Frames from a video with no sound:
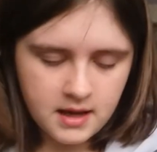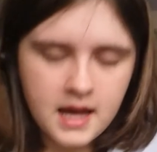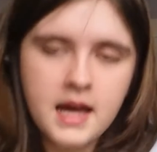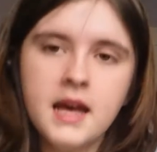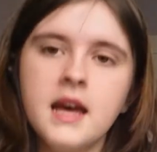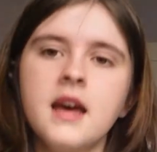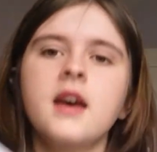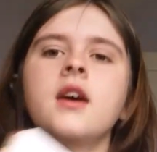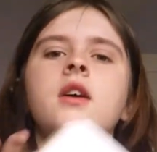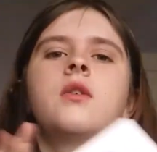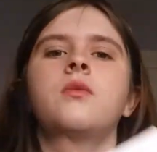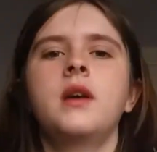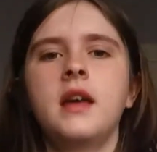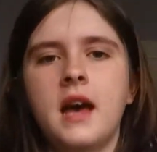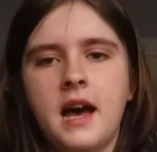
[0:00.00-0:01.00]
here
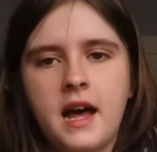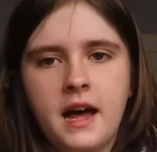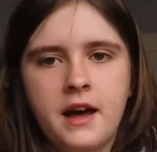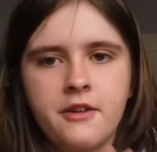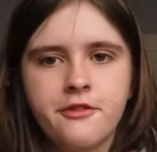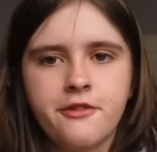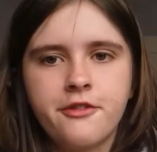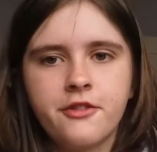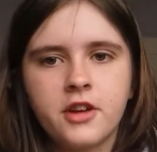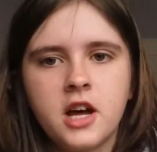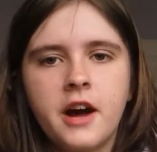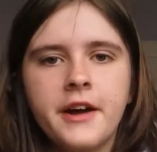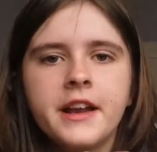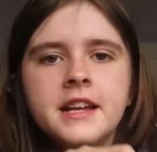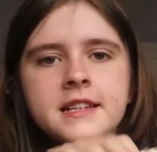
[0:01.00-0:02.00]
we have
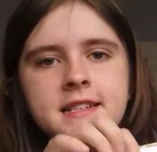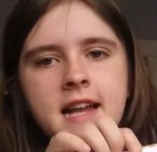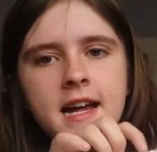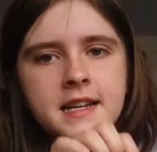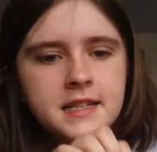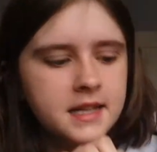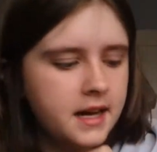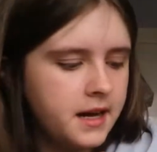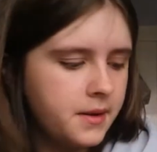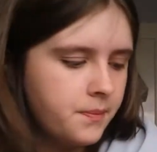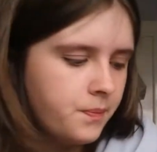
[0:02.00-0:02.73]
Kylie's letter.